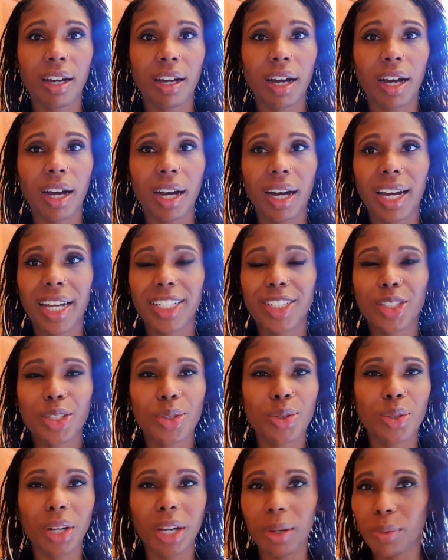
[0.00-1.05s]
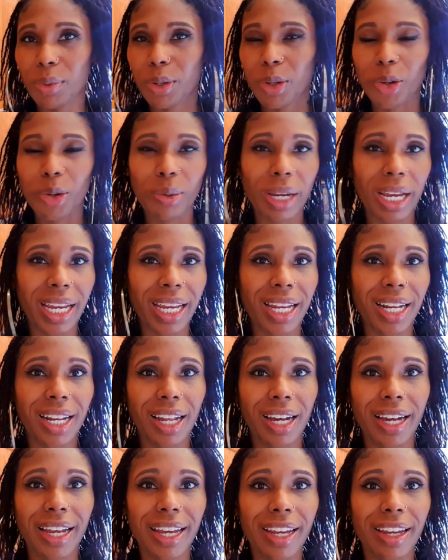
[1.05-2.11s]
I just thought it would create
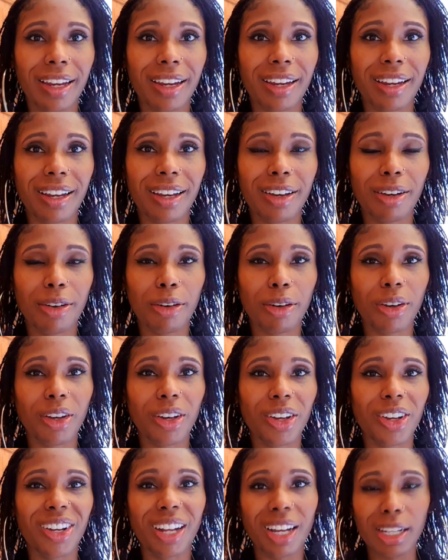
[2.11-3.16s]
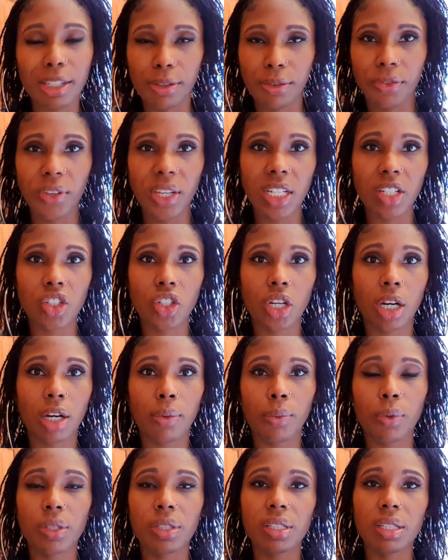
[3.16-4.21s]
like a nice feature. I
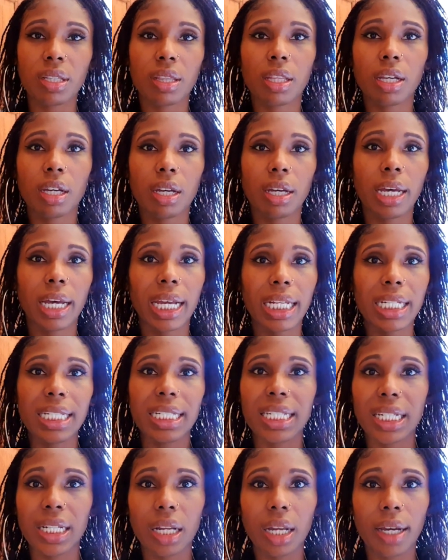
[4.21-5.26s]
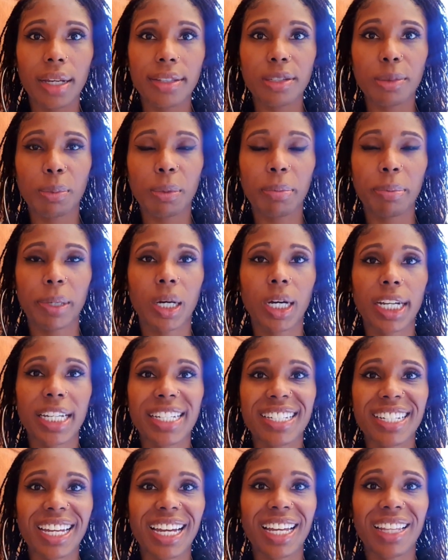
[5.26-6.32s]
wanted the LED light to be
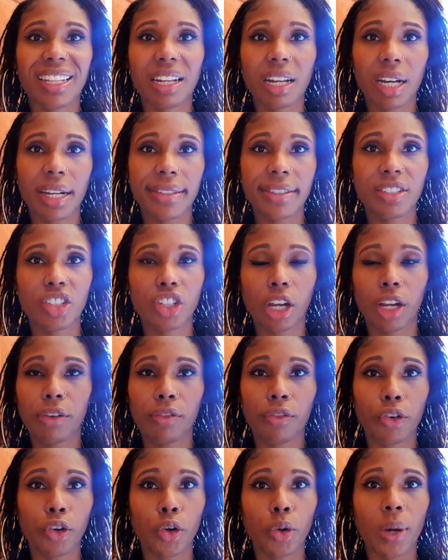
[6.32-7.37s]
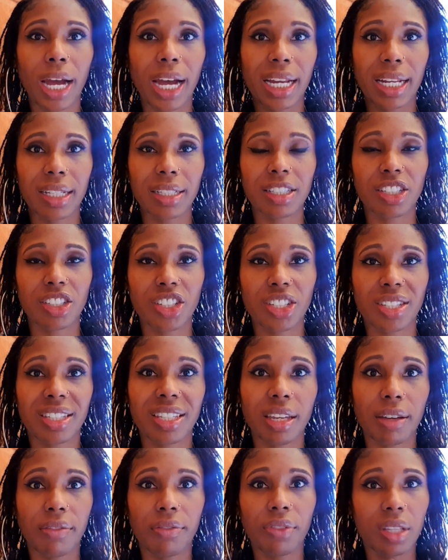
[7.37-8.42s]
behind it and the light to shine through, and it to just
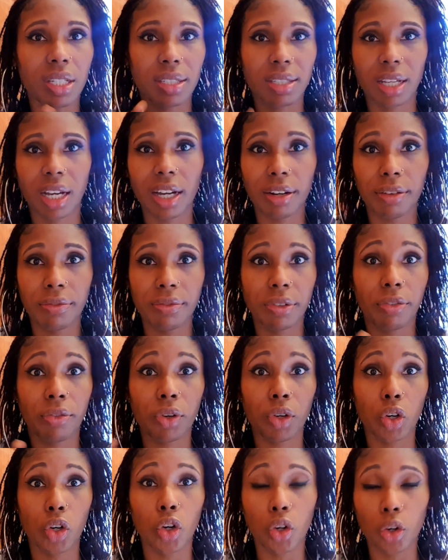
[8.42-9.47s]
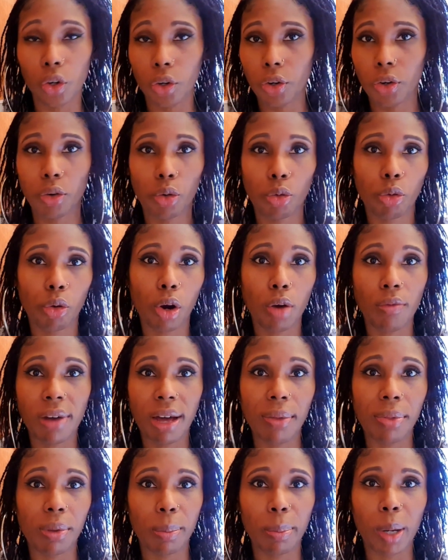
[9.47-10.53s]
give this kind of different look
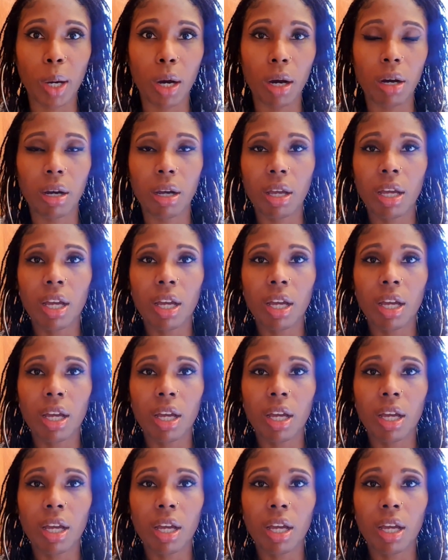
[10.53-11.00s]
around the bar.